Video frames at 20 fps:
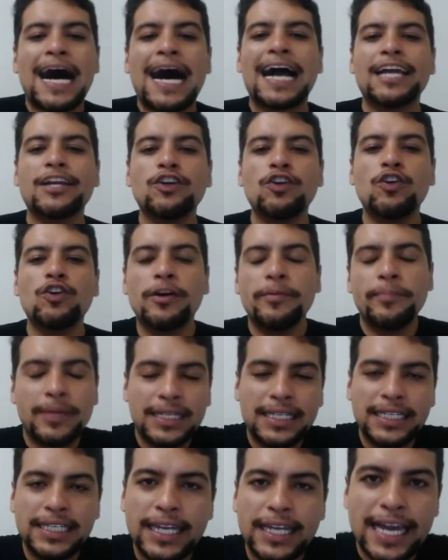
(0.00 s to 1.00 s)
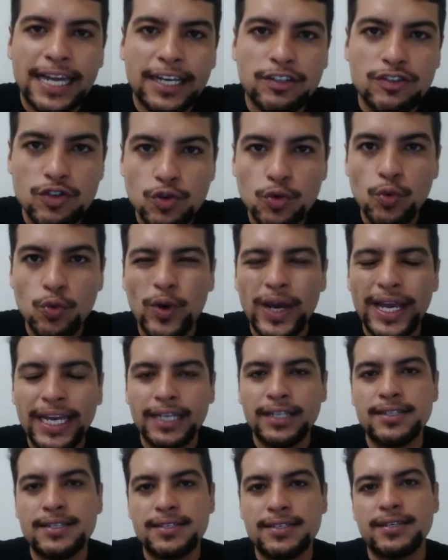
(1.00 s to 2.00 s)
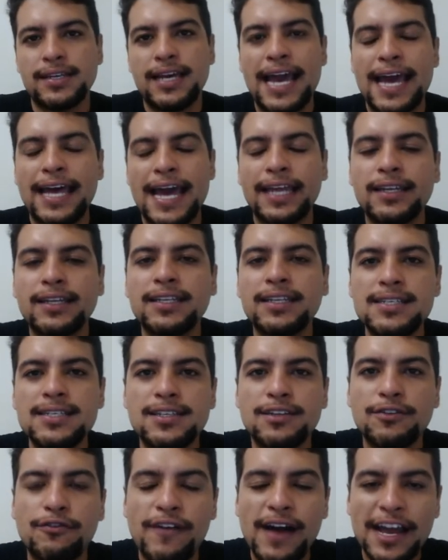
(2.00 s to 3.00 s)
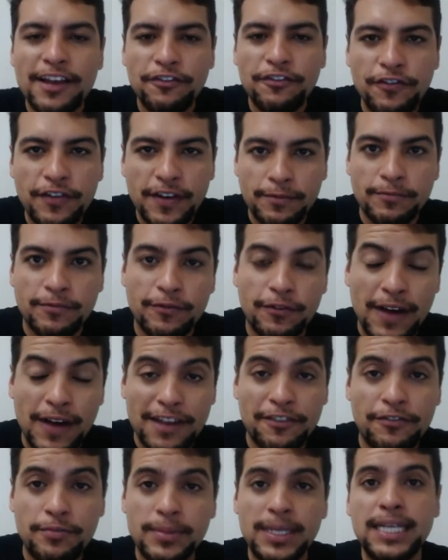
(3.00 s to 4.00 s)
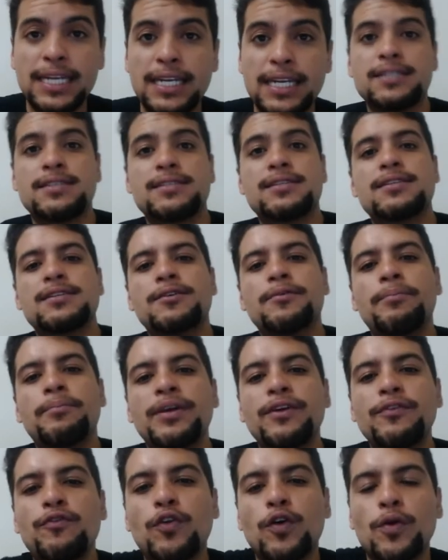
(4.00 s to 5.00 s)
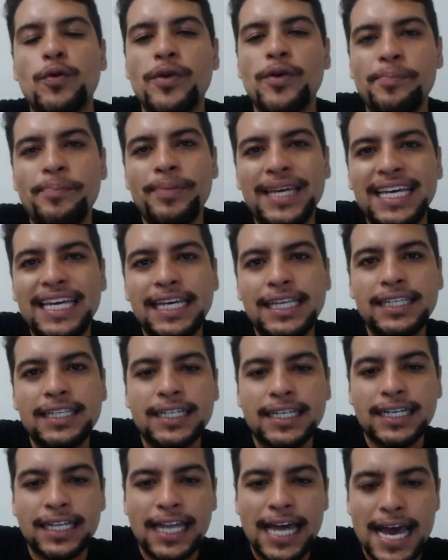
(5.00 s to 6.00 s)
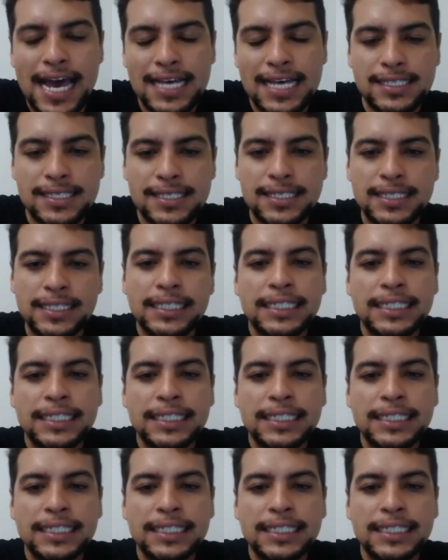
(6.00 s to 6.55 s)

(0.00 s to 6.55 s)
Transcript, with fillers: I normally like to wait at least five, five minutes before we begin the class